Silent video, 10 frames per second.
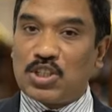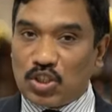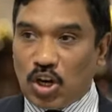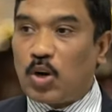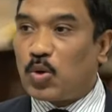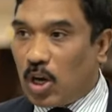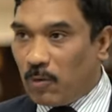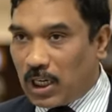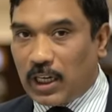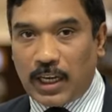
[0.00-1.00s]
is taught to
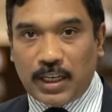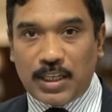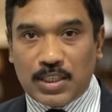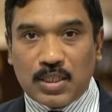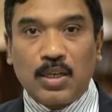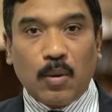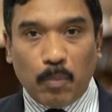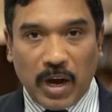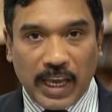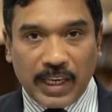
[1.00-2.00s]
our trainees
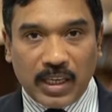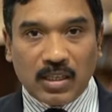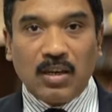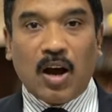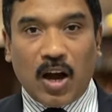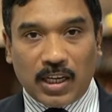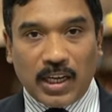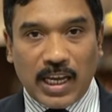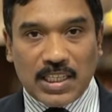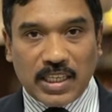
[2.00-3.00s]
by
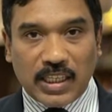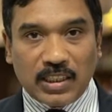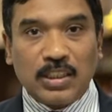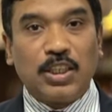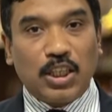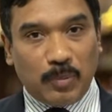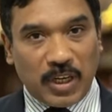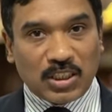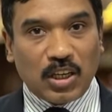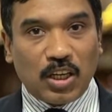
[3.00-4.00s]
organizing
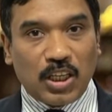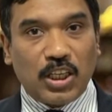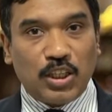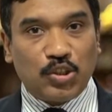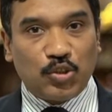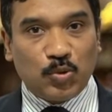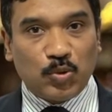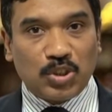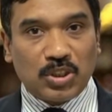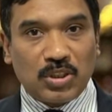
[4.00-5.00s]
debates on legal
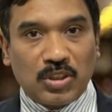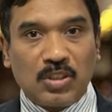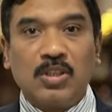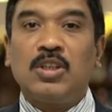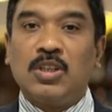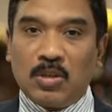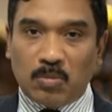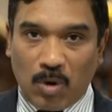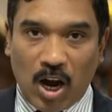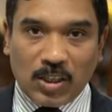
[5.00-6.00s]
issues,
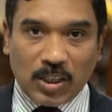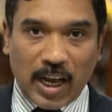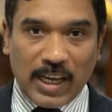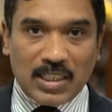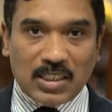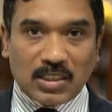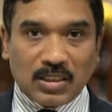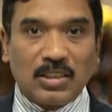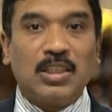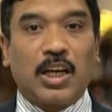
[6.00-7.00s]
mock trials,
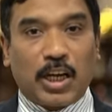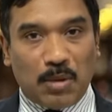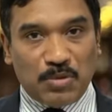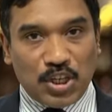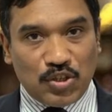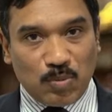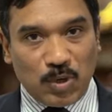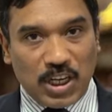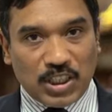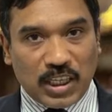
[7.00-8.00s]
crime scene
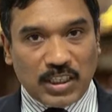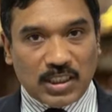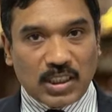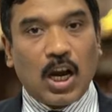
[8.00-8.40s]
simulations,